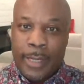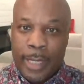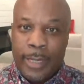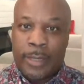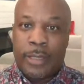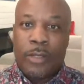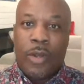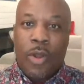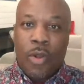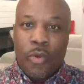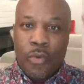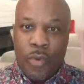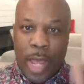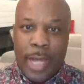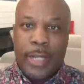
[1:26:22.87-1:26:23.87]
And we
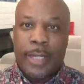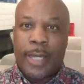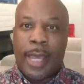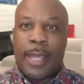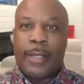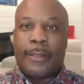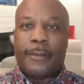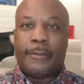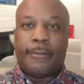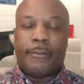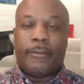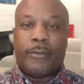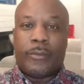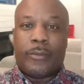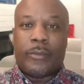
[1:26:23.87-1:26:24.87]
should have a
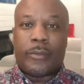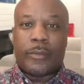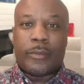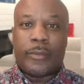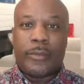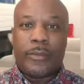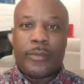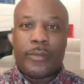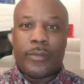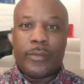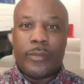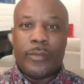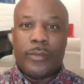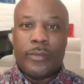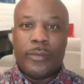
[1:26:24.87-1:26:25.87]
decent running game.